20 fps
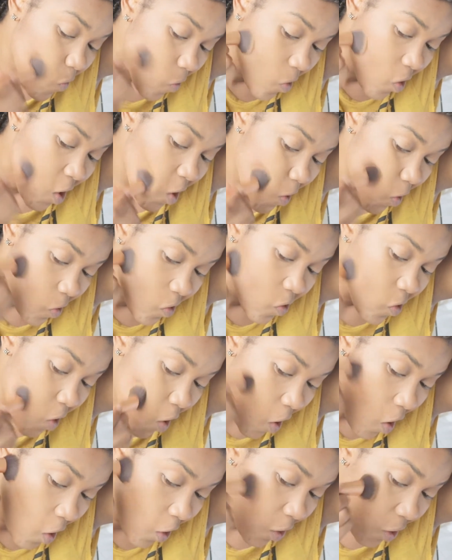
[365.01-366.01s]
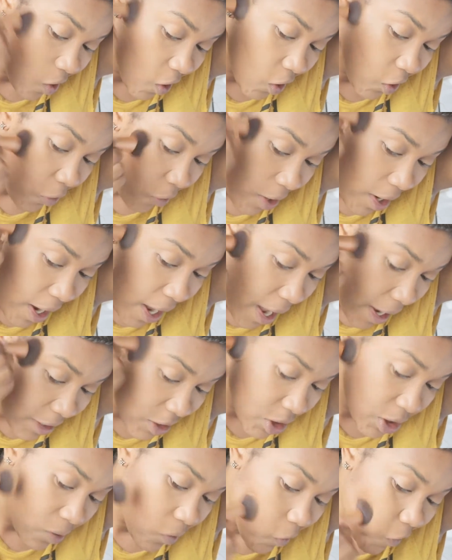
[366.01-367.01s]
Like, it's not gray
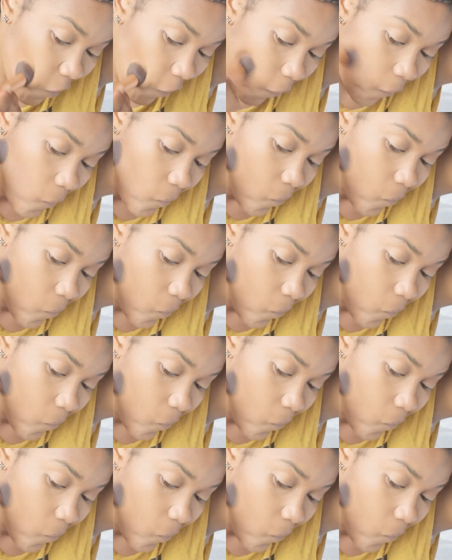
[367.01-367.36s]
ashy looking.